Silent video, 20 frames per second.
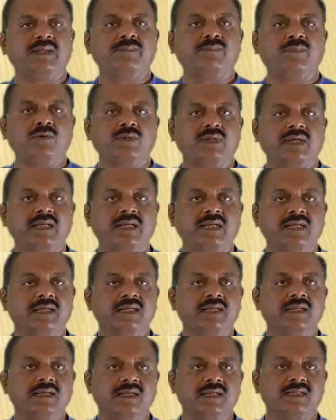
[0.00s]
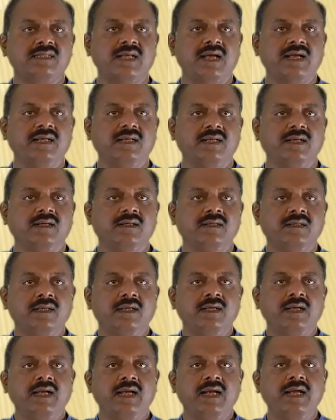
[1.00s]
the Pottali Rasayana.
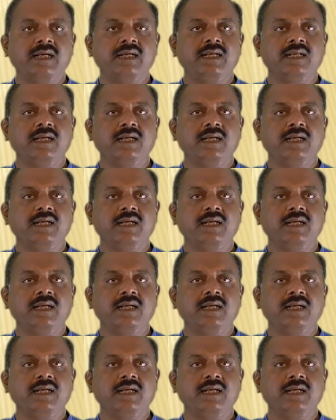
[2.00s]
And